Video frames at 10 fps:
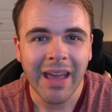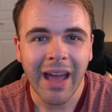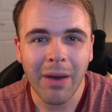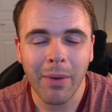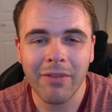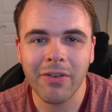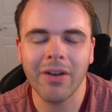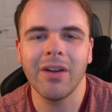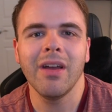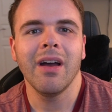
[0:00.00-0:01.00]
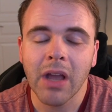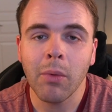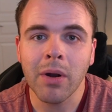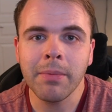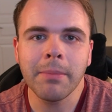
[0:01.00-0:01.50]
However, I
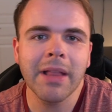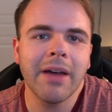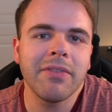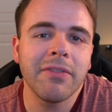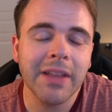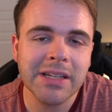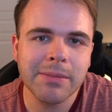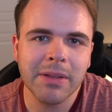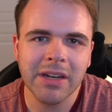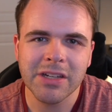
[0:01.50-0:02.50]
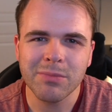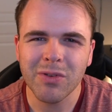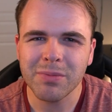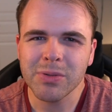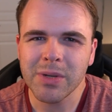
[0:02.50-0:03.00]
want to be able to have the flexibility to
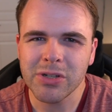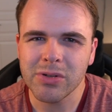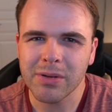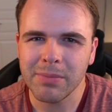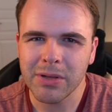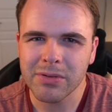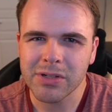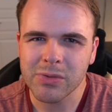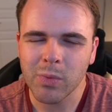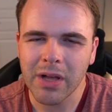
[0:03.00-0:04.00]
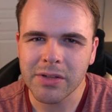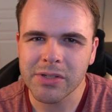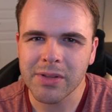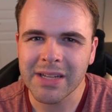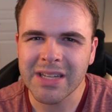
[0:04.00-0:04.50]
move between two computers as well.
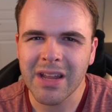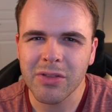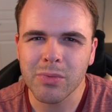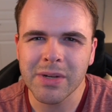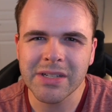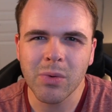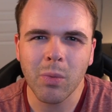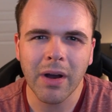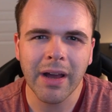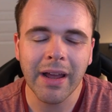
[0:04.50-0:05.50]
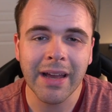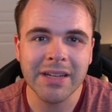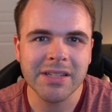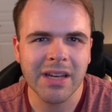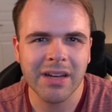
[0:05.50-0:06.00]
So that's another reason why I
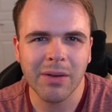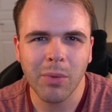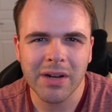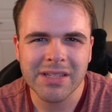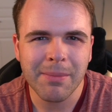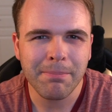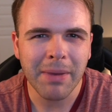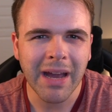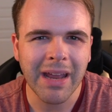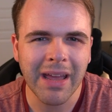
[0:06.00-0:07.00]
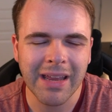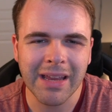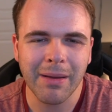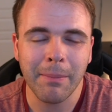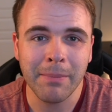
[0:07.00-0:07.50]
decided I wanted to buy
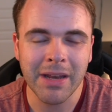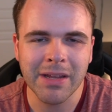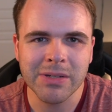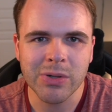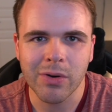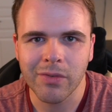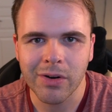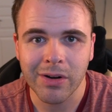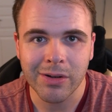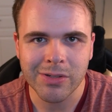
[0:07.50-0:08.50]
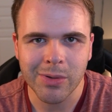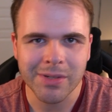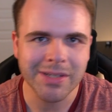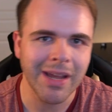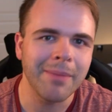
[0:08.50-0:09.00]
a media server, so
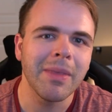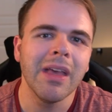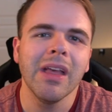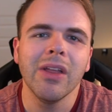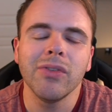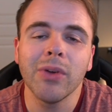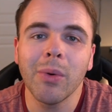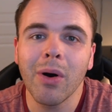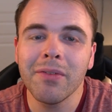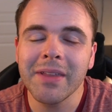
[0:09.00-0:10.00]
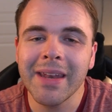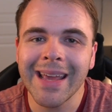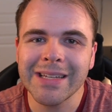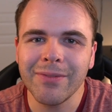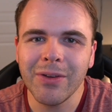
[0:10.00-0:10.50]
to say. So over the
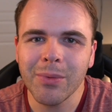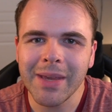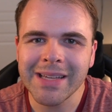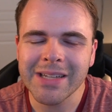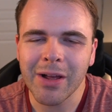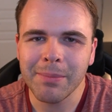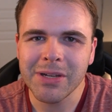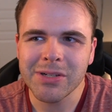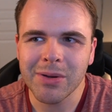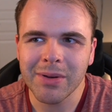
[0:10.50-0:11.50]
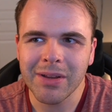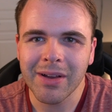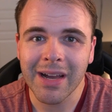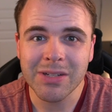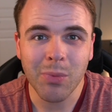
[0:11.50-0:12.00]
next few weeks, I'll be showing you
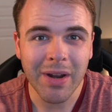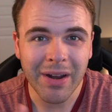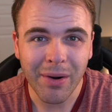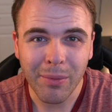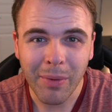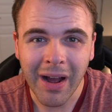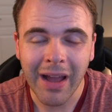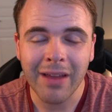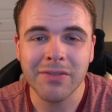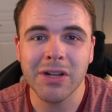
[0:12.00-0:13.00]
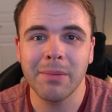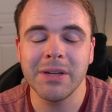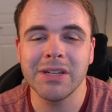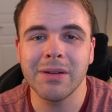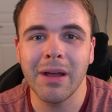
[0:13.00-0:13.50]
guys when it arrives. I'll
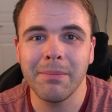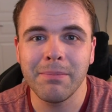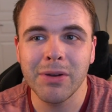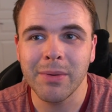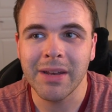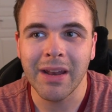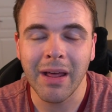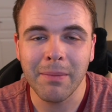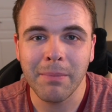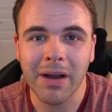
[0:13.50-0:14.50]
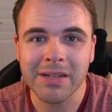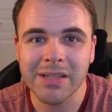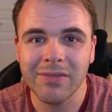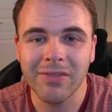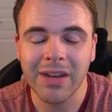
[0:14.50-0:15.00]
be doing an
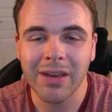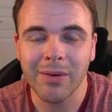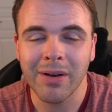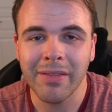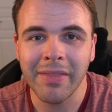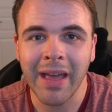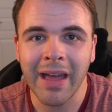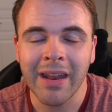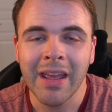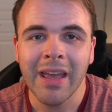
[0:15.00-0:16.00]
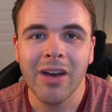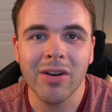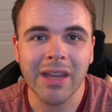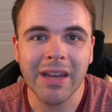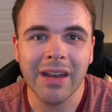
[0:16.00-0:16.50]
unboxing video on that,
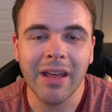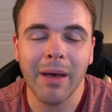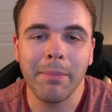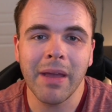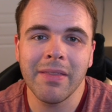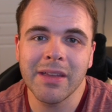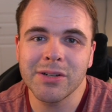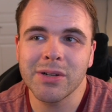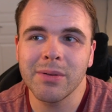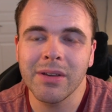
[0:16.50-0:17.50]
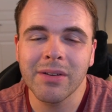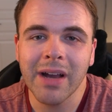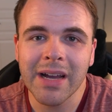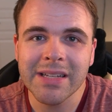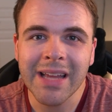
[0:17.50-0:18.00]
hooking it up, and then showing you
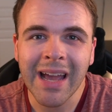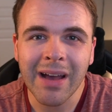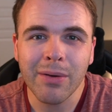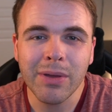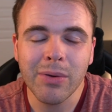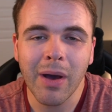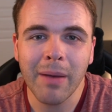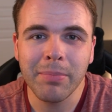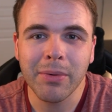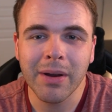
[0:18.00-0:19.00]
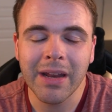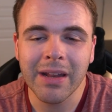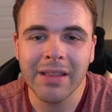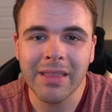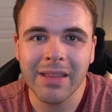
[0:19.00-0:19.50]
guys how you
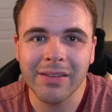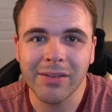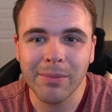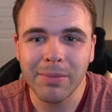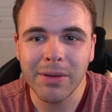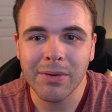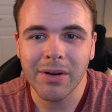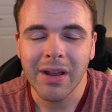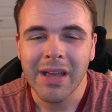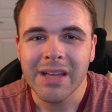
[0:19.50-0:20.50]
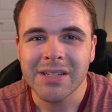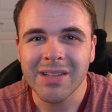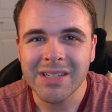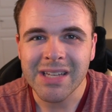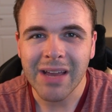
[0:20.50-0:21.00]
upgrade this computer. So
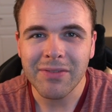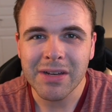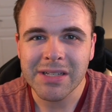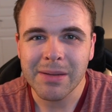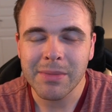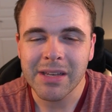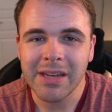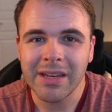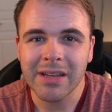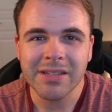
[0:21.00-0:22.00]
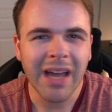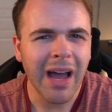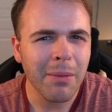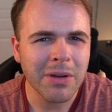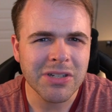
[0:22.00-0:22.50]
let's dive into some of the details.
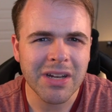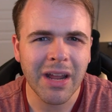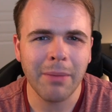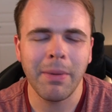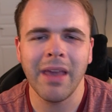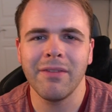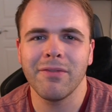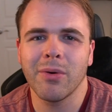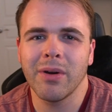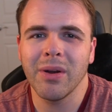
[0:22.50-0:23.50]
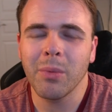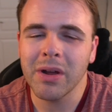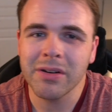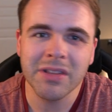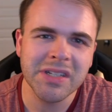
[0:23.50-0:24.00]
How much did I pay for it?
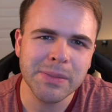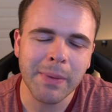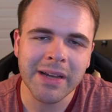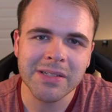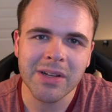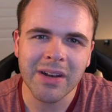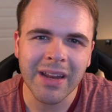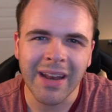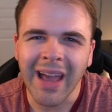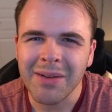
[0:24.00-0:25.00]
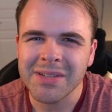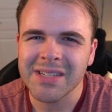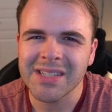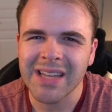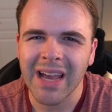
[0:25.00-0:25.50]
What are the specs on it? And how does
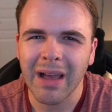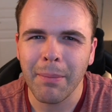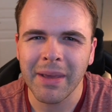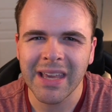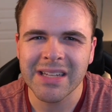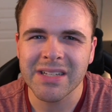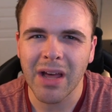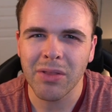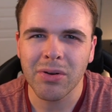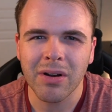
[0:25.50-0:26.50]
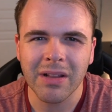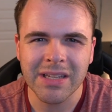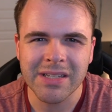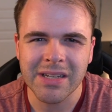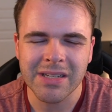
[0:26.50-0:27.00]
it stack up against other
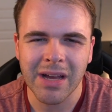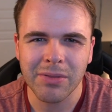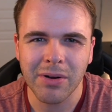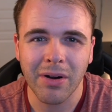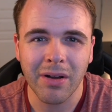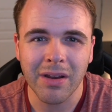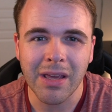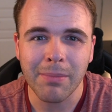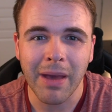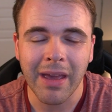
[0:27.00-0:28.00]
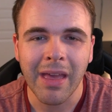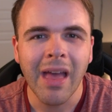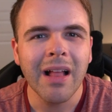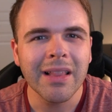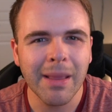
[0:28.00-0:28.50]
listings out there on eBay?
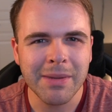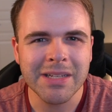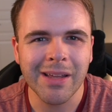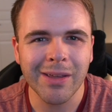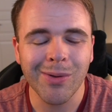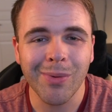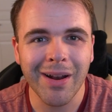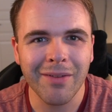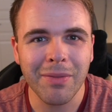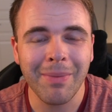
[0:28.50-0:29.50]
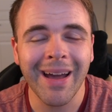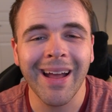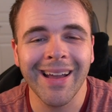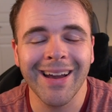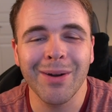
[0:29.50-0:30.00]
Let me tell you right off the bat,
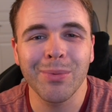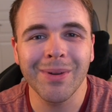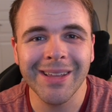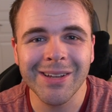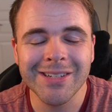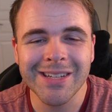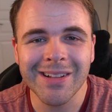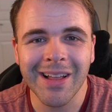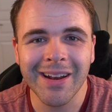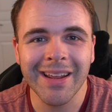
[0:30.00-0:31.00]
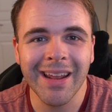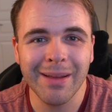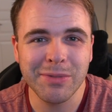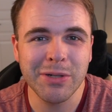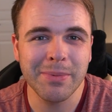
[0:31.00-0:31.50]
I got a really good deal on it and
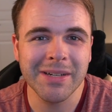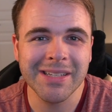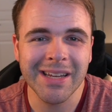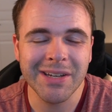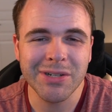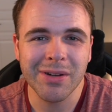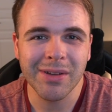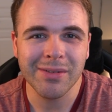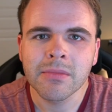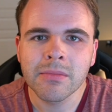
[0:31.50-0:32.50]
I'm super excited to show you.